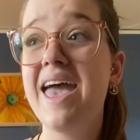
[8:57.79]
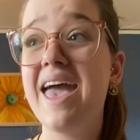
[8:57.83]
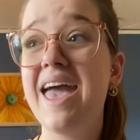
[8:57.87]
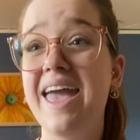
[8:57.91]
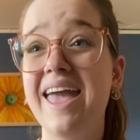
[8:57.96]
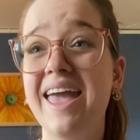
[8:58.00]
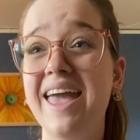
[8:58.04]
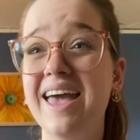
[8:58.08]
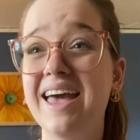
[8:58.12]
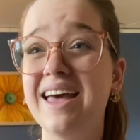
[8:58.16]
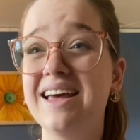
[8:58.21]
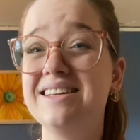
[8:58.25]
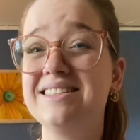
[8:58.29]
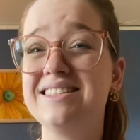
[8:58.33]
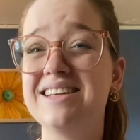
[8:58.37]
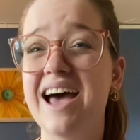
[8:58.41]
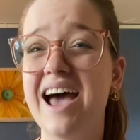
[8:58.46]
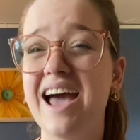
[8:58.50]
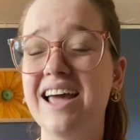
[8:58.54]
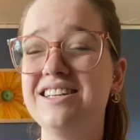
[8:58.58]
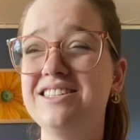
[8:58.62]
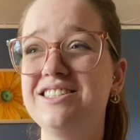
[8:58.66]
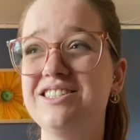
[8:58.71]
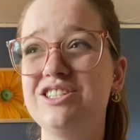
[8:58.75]
And
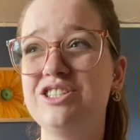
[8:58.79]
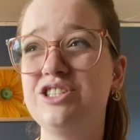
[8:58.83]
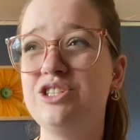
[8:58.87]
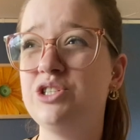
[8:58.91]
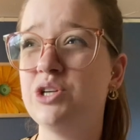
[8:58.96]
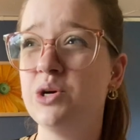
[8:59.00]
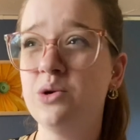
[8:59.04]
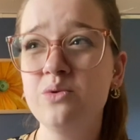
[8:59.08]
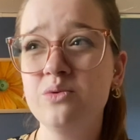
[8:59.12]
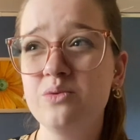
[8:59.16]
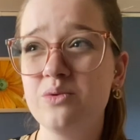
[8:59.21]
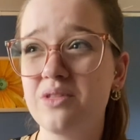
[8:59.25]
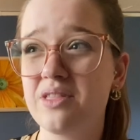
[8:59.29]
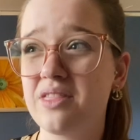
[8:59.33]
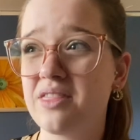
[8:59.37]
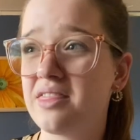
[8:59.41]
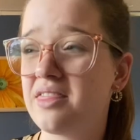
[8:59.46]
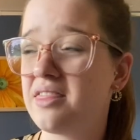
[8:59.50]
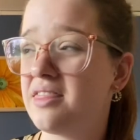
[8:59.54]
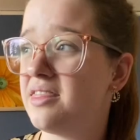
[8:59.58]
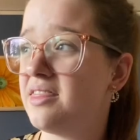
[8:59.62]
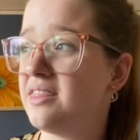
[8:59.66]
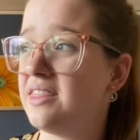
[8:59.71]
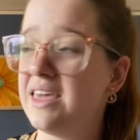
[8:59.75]
I don't
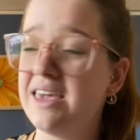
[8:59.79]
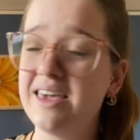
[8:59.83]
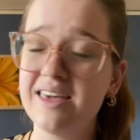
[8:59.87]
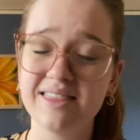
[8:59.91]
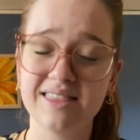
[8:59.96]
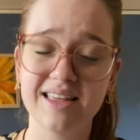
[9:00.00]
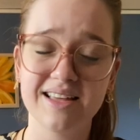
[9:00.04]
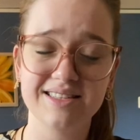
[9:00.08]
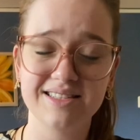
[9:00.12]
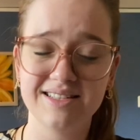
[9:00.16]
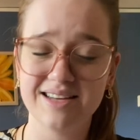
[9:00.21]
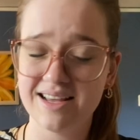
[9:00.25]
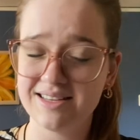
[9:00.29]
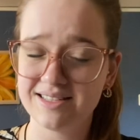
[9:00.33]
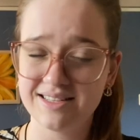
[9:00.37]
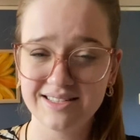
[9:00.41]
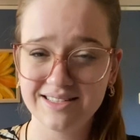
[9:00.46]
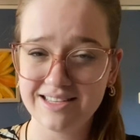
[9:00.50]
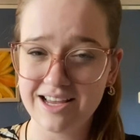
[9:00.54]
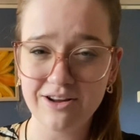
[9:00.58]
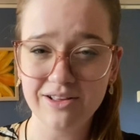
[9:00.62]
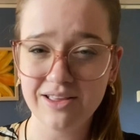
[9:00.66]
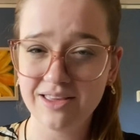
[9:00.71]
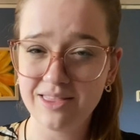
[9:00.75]
think that's
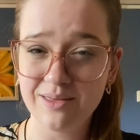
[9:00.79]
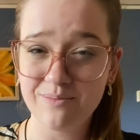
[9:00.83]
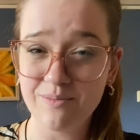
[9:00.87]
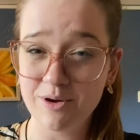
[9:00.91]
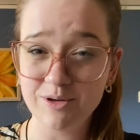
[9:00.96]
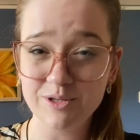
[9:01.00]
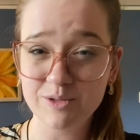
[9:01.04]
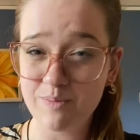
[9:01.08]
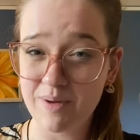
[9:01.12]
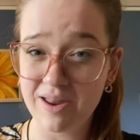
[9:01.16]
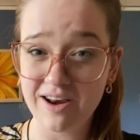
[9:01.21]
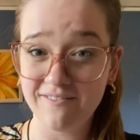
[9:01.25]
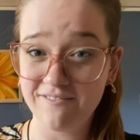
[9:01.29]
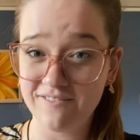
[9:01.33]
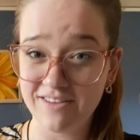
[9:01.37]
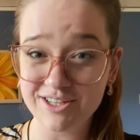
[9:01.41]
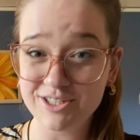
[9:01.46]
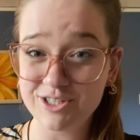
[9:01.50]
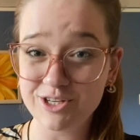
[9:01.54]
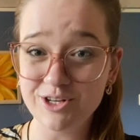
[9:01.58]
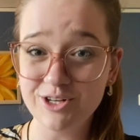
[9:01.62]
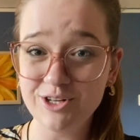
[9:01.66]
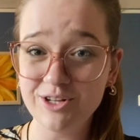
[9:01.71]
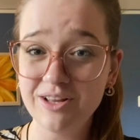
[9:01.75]
necessarily the most
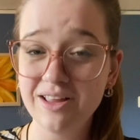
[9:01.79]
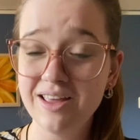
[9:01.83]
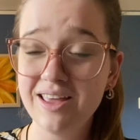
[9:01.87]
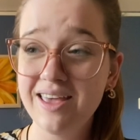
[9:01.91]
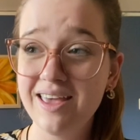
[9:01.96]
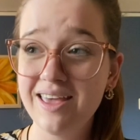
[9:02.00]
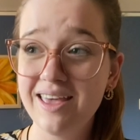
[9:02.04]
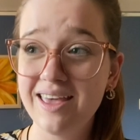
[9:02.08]
beneficial.